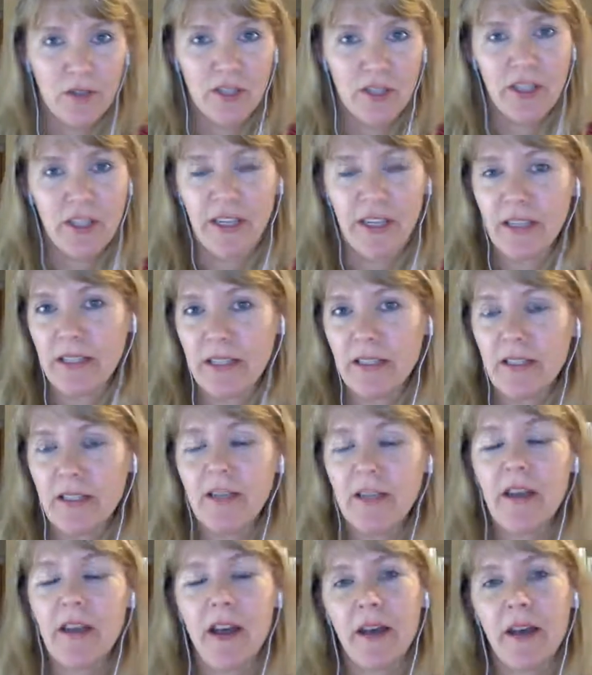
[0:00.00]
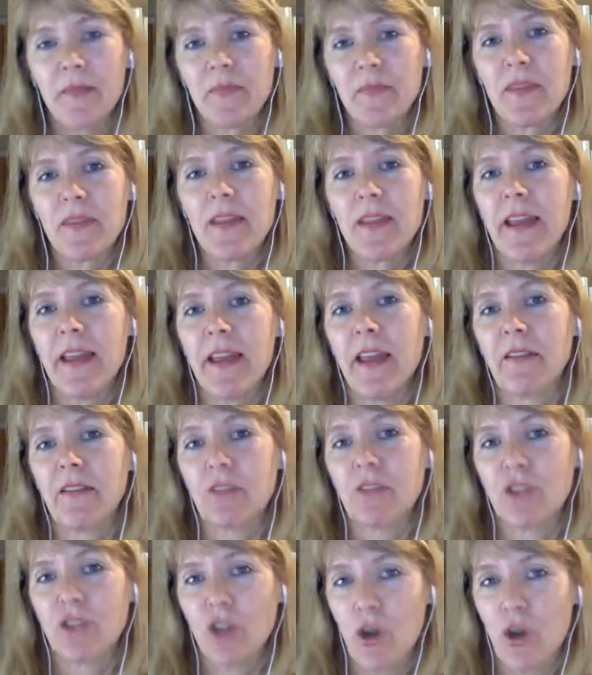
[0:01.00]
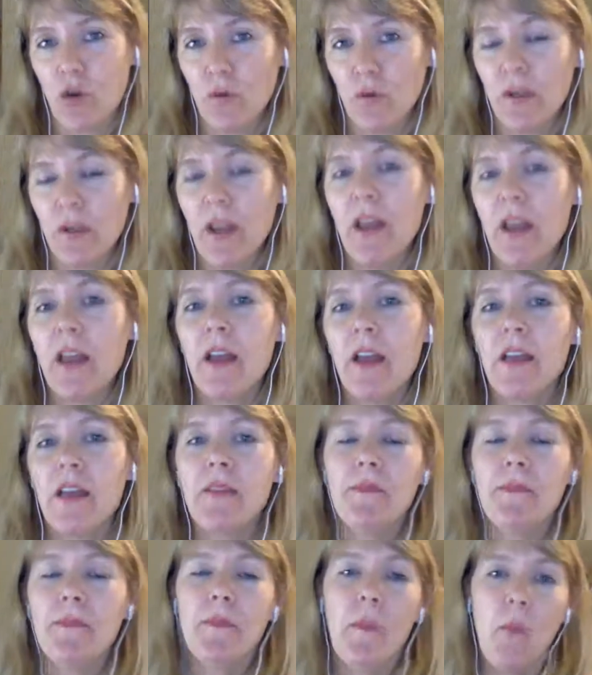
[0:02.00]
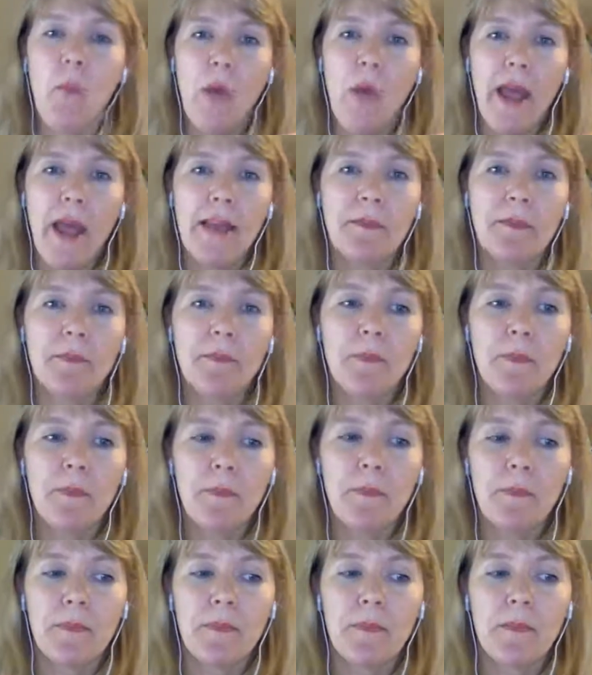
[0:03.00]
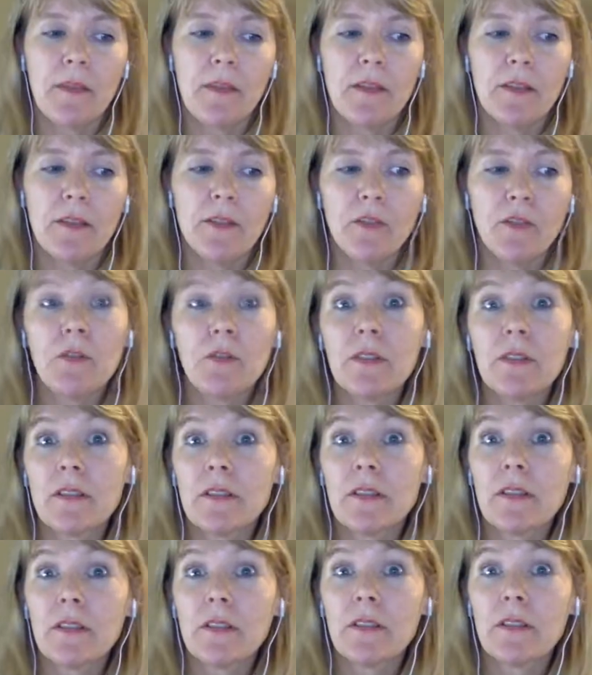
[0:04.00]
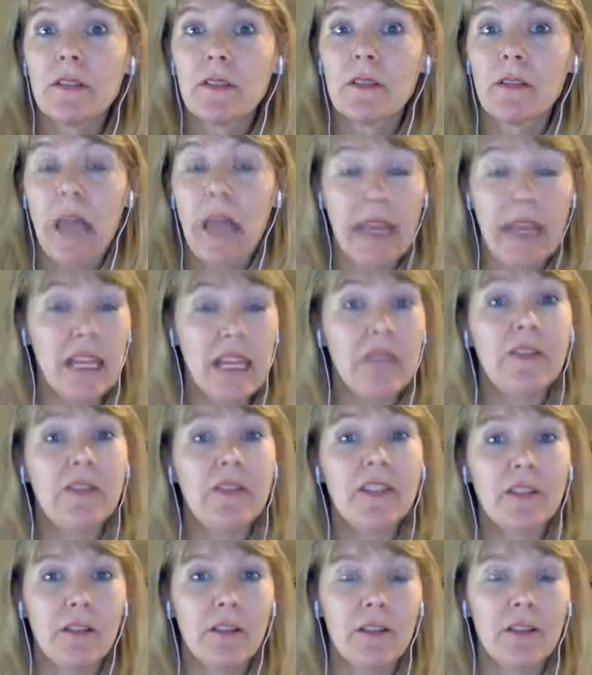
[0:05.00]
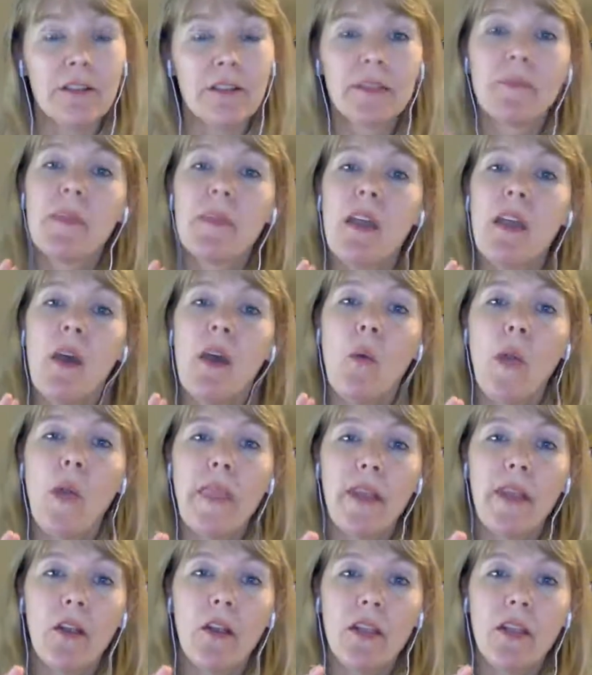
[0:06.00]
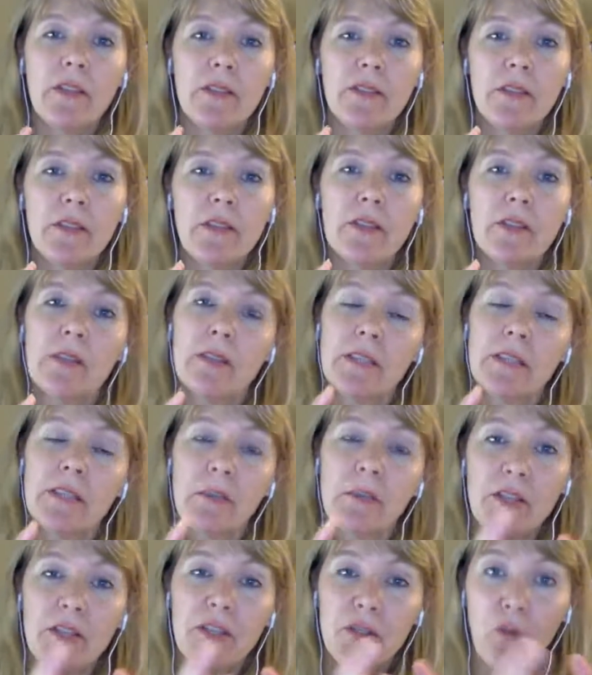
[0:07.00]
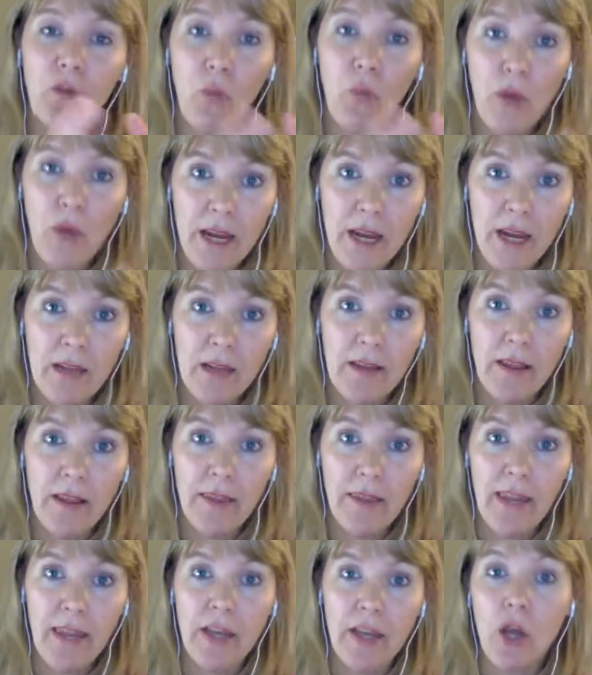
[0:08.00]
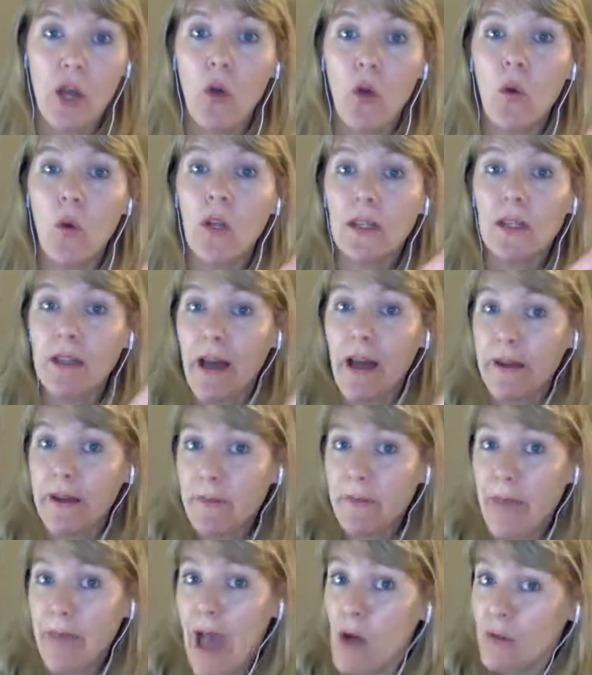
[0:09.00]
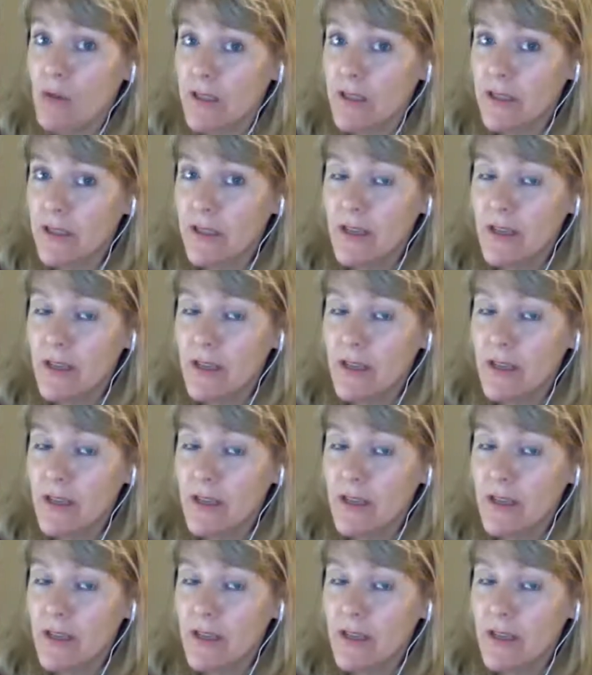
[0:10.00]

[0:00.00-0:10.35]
studies um, that have shown when students and even adults, when they're given something to read that they know a lot about,